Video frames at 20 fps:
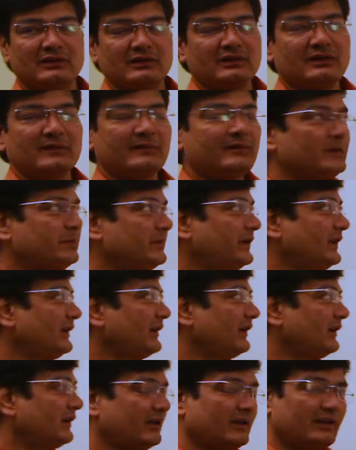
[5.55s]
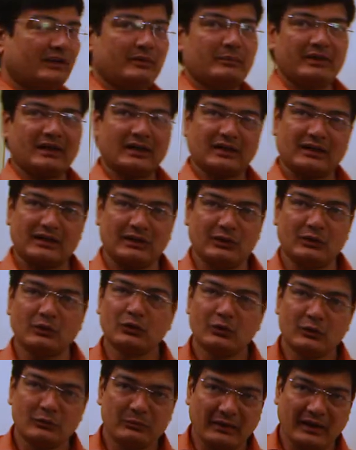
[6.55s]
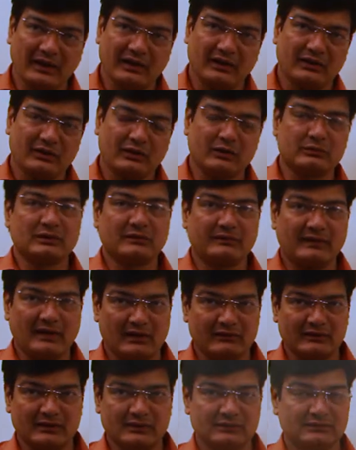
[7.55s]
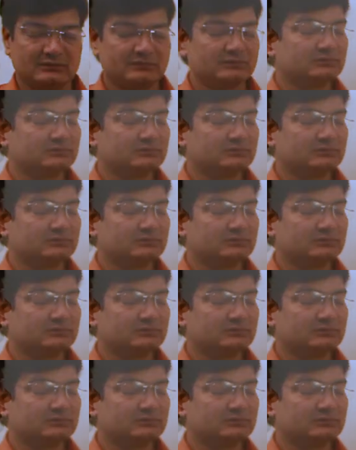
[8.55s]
the female reproductive part of the flower.